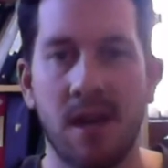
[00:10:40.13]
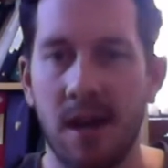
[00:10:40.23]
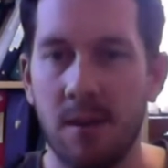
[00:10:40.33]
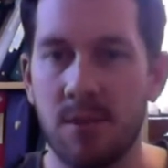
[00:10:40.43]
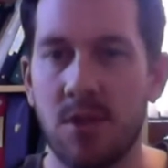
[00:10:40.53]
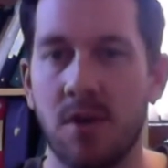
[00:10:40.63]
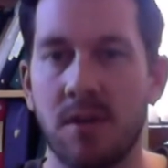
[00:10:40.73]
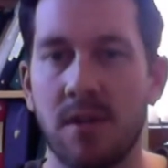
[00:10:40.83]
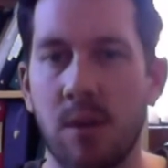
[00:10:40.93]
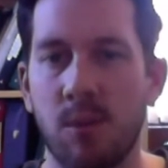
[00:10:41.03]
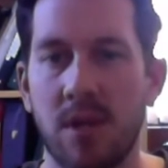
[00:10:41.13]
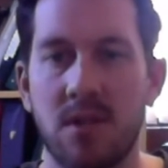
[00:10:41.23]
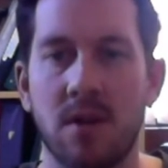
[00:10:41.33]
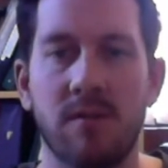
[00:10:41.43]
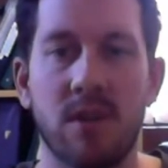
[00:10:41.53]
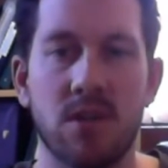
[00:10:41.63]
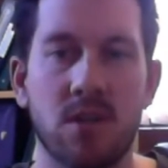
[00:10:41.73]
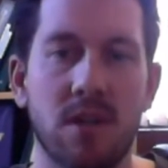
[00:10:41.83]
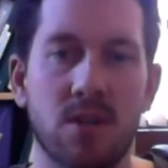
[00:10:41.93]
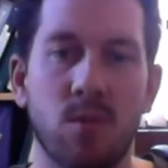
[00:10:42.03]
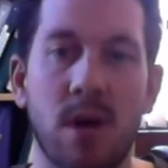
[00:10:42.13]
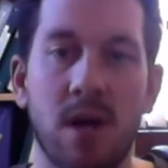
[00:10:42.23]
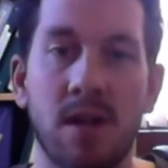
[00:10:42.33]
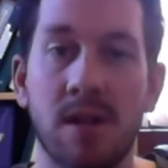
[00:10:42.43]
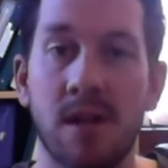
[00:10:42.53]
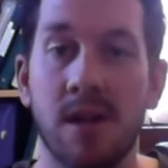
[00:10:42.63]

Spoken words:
starting to take place in our division as well,